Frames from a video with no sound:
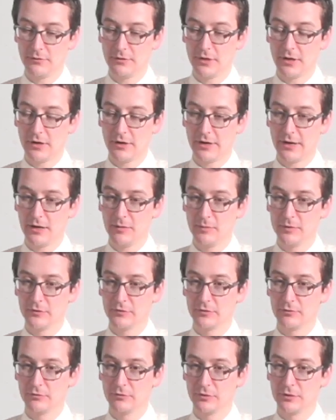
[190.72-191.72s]
are
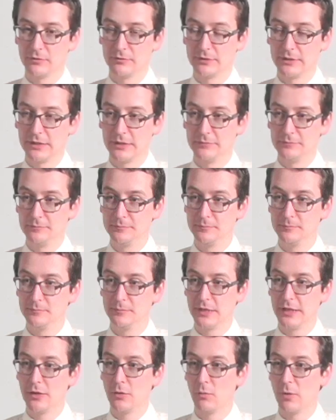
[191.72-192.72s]
elements of sort of,
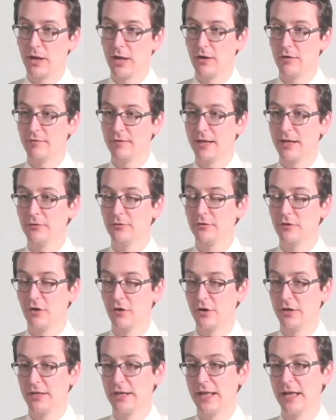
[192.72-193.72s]
being aware of how
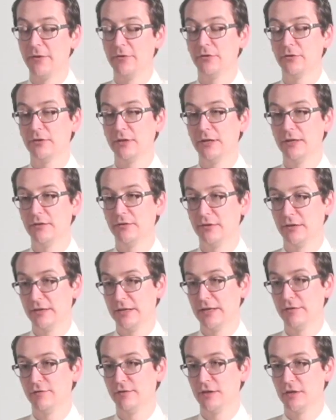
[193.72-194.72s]
tiny and how
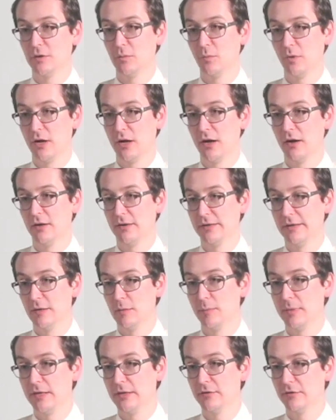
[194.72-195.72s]
insignificant we are in
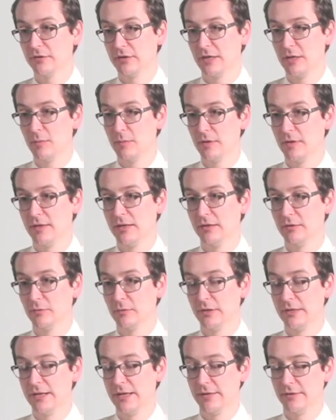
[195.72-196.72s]
the big scheme of things,
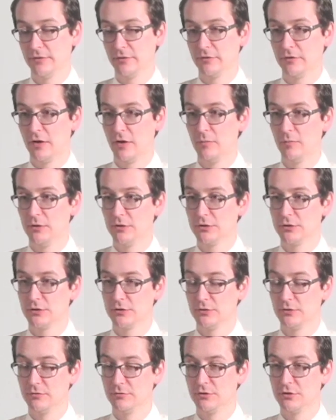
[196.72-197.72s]
and yet there's so much
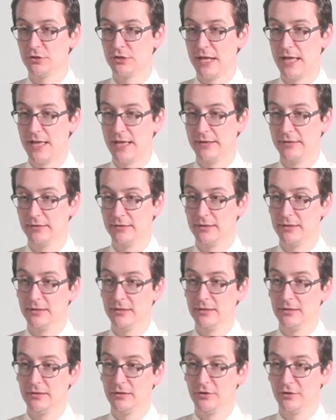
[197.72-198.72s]
sort of shared
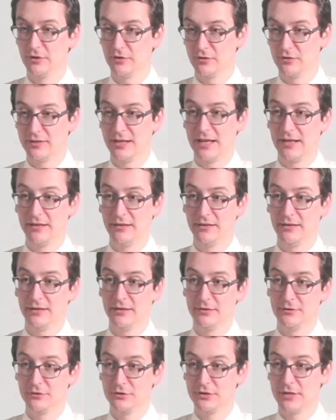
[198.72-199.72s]
understanding
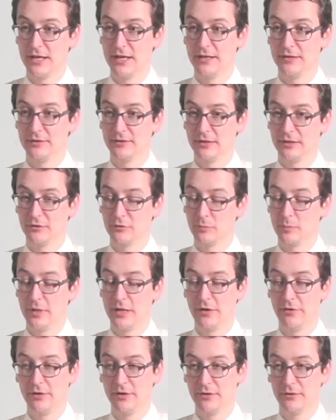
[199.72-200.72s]
and shared
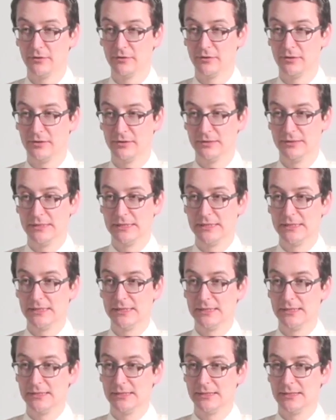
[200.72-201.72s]
experience, and
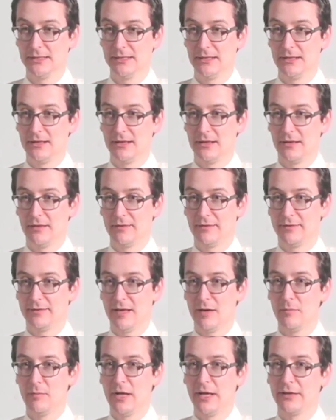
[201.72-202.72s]

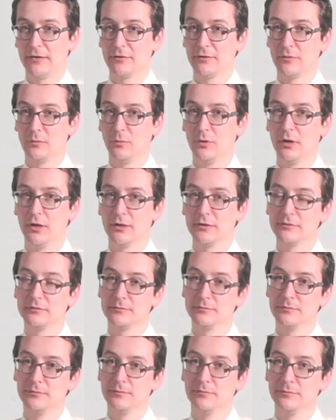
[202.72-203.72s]
that makes the work
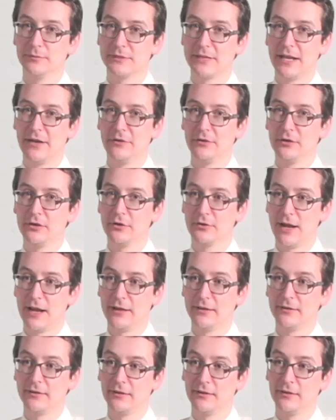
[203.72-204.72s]
sound
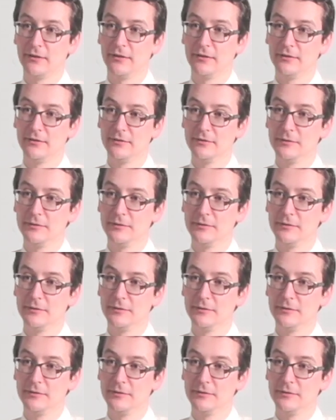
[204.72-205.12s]
grander than